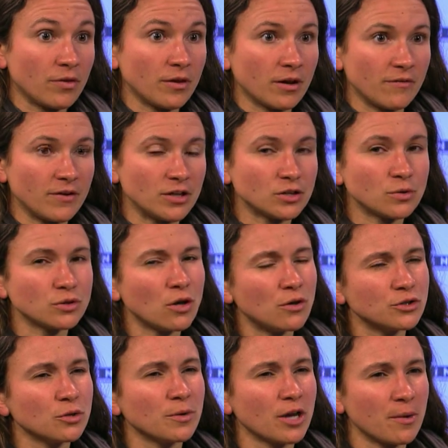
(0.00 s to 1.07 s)
the convenience stores,
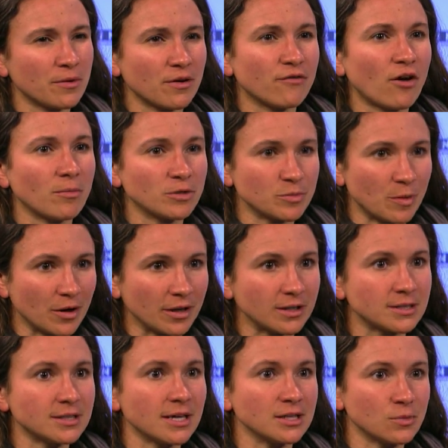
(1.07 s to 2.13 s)
also working with our farmers
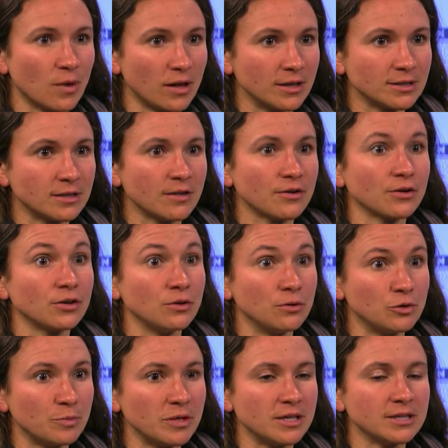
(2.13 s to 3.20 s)
markets as well as another
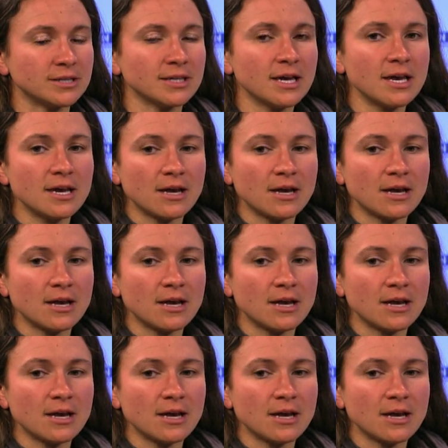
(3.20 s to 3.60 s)
huge piece.